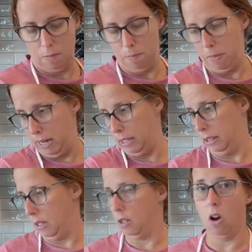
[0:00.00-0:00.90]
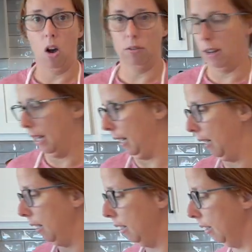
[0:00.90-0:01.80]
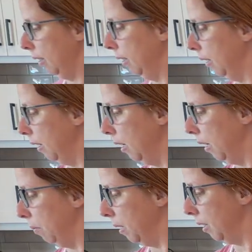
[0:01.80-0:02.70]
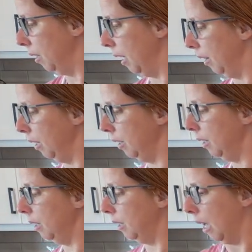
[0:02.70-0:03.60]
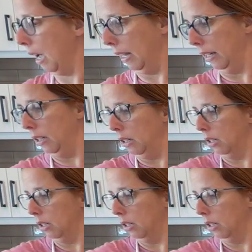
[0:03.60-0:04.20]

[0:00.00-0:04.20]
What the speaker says: amazing already. Let's set this aside.